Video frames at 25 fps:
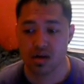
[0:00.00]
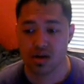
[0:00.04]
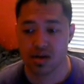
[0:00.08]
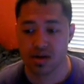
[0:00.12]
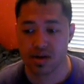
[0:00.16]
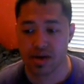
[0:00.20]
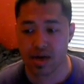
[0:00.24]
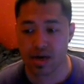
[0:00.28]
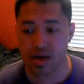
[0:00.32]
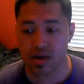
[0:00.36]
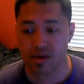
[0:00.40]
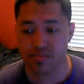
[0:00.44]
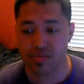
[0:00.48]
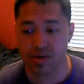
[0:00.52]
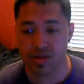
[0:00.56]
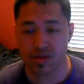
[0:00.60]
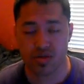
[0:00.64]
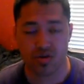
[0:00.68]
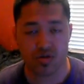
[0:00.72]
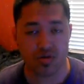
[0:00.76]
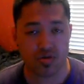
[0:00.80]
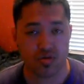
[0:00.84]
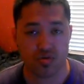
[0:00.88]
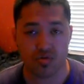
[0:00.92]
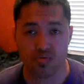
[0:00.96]
game and
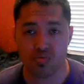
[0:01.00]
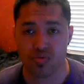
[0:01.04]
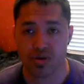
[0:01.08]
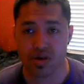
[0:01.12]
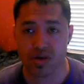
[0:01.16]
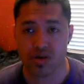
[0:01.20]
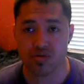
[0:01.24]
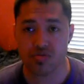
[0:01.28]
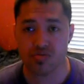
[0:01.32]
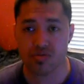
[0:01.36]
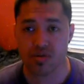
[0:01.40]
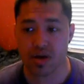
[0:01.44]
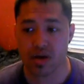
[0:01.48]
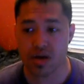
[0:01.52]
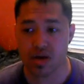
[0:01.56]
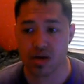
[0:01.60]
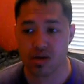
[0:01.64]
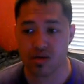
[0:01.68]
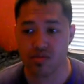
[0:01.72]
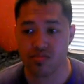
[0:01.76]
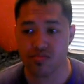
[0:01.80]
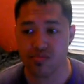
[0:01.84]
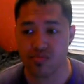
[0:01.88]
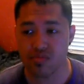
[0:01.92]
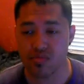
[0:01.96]
their Wii U
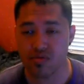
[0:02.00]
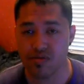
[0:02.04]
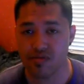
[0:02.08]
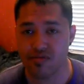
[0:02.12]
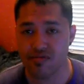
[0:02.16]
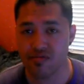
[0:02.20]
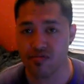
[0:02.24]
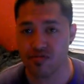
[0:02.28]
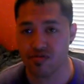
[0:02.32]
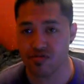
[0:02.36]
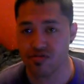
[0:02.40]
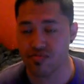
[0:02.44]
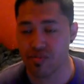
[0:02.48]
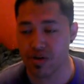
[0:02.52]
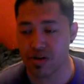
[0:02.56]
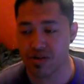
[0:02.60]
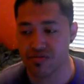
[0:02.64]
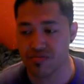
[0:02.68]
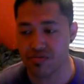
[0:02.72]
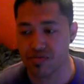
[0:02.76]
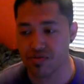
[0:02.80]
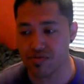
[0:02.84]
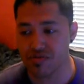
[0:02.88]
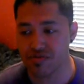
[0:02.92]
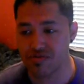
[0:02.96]
game for
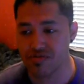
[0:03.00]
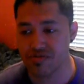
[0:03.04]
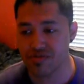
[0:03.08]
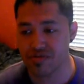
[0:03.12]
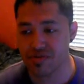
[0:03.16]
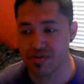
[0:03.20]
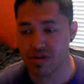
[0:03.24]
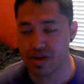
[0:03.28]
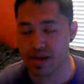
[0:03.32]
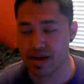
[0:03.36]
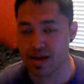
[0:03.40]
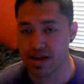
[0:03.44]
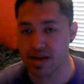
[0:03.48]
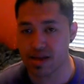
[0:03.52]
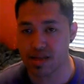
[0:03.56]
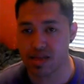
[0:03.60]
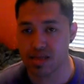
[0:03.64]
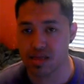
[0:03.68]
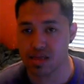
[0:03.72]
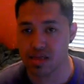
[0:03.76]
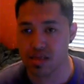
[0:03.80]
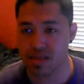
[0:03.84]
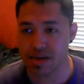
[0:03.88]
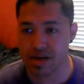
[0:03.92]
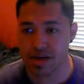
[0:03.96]
Smash Brothers,
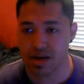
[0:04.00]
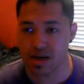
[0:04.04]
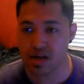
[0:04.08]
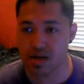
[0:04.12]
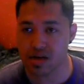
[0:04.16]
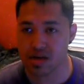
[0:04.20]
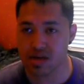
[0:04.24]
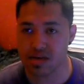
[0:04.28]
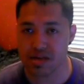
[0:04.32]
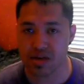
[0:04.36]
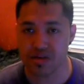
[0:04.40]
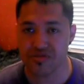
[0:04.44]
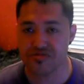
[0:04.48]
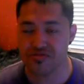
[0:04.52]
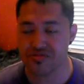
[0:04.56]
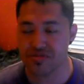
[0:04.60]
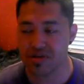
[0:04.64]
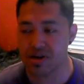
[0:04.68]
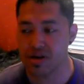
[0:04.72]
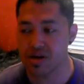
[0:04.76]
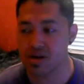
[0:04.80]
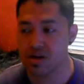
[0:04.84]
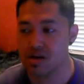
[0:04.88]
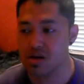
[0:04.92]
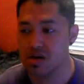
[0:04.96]
and they got it
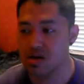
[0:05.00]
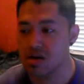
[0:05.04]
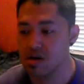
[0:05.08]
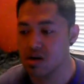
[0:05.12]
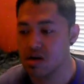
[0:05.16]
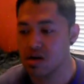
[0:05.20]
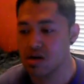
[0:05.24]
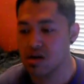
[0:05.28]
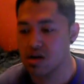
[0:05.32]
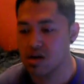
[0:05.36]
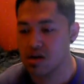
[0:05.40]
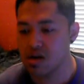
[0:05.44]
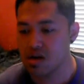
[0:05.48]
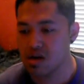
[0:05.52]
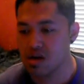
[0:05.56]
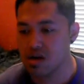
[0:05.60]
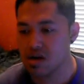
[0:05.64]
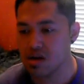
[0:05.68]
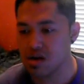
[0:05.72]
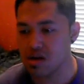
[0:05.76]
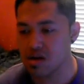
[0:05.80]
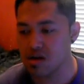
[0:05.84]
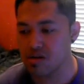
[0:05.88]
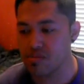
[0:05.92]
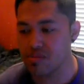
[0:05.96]
yesterday.
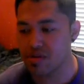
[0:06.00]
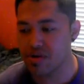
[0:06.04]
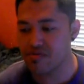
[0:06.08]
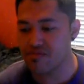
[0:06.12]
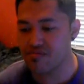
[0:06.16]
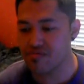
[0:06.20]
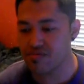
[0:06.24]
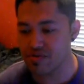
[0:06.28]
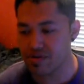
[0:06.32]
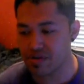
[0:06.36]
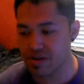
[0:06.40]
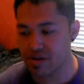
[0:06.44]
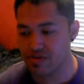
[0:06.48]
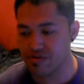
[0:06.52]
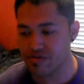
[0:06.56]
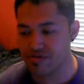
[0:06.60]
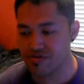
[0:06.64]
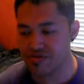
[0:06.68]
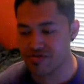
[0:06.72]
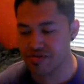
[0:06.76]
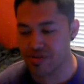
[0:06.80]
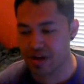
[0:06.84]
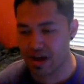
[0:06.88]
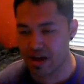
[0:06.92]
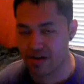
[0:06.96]
And for the
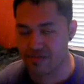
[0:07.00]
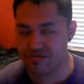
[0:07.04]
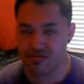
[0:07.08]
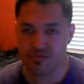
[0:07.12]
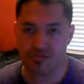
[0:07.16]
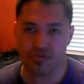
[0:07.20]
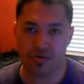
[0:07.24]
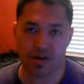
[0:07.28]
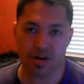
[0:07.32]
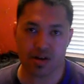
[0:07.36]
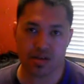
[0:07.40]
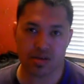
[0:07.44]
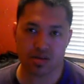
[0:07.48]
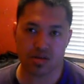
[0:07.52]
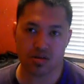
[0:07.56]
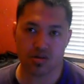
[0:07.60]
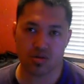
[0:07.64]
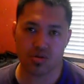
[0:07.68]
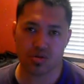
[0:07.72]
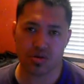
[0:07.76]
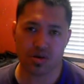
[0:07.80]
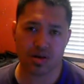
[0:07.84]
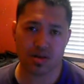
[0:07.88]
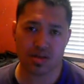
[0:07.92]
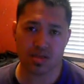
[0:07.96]
others, they have to wait
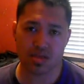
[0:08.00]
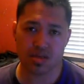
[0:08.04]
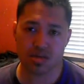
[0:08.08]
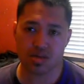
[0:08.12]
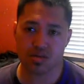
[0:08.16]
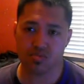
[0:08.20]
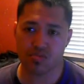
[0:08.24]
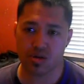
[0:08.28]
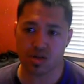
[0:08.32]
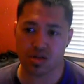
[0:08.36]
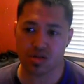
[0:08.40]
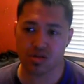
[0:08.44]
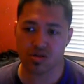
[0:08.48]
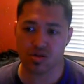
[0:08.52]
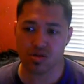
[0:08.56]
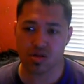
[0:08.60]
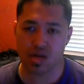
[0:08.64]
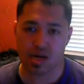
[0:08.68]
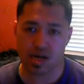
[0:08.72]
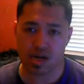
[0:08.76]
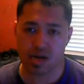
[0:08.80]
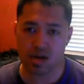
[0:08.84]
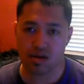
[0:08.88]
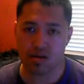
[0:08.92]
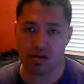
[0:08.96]
until the end of this month to
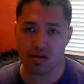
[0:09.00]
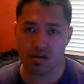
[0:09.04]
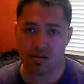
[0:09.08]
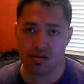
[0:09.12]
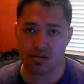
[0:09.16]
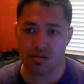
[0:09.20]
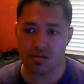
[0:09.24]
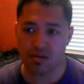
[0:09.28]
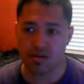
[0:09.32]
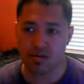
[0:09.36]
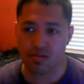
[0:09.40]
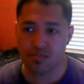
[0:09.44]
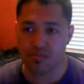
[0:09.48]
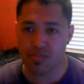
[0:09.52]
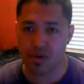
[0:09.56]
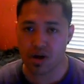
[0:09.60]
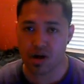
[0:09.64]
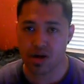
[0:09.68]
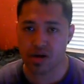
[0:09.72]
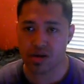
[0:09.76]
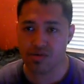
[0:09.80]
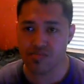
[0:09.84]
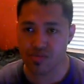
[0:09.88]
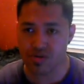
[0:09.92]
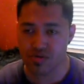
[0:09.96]

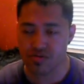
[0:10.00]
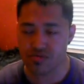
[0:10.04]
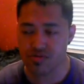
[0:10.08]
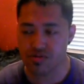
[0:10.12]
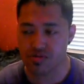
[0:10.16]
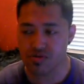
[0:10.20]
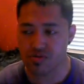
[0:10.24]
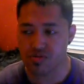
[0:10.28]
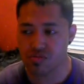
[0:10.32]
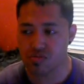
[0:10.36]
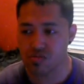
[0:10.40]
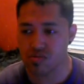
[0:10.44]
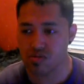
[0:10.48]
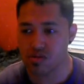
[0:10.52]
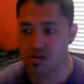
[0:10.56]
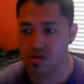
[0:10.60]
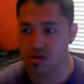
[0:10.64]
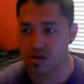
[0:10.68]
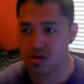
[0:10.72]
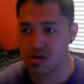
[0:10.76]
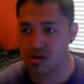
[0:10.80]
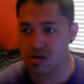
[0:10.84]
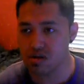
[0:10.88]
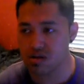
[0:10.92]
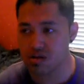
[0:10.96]
buy Mewtwo.
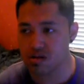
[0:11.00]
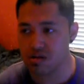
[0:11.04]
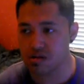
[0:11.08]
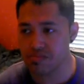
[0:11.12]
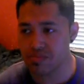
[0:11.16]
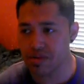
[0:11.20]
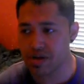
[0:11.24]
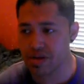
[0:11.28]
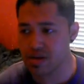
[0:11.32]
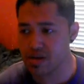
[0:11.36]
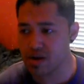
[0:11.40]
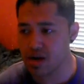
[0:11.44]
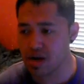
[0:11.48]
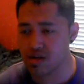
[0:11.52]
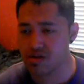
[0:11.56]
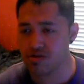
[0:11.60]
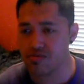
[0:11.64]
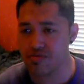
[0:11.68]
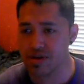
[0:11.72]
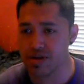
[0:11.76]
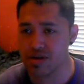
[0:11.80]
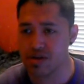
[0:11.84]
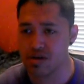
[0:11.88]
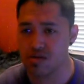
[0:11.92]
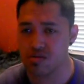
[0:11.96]
And you guys
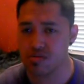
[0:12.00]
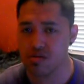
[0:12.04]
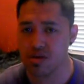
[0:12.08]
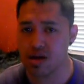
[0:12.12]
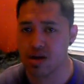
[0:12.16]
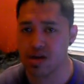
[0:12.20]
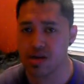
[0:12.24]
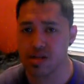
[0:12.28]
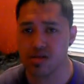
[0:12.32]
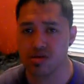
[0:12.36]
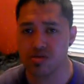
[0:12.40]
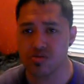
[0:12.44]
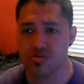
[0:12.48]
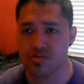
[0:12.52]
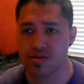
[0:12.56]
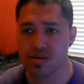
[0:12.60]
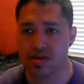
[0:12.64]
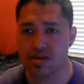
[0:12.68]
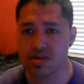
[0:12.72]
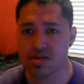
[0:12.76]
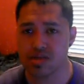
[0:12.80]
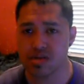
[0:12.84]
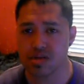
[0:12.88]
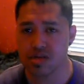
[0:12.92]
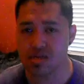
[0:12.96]
already know that
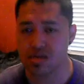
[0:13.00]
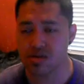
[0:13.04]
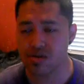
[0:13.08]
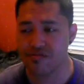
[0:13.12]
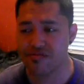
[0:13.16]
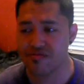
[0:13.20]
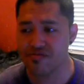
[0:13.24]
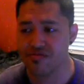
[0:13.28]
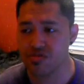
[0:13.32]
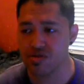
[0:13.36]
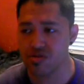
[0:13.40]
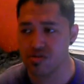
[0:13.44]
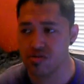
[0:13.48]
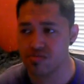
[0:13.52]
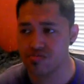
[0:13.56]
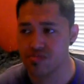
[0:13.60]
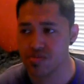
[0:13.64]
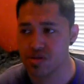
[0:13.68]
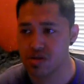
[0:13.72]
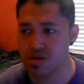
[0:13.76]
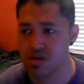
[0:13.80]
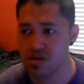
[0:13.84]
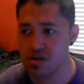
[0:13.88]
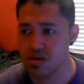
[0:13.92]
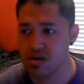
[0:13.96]
Lucas is confirmed,